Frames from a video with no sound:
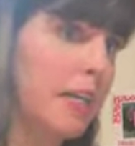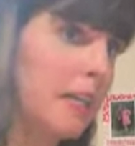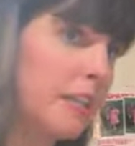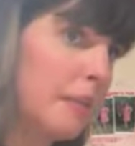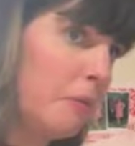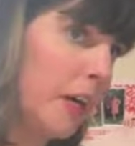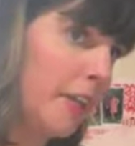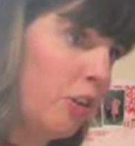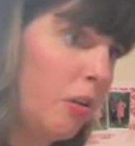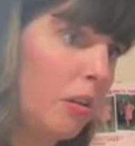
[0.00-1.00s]
Where is
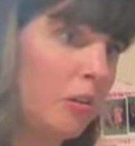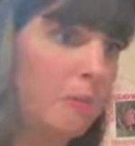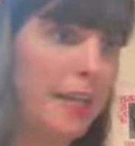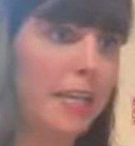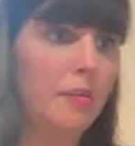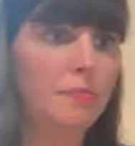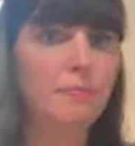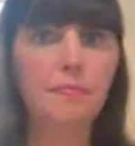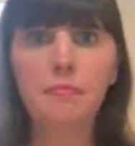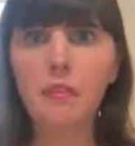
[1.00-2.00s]
my new glue pen?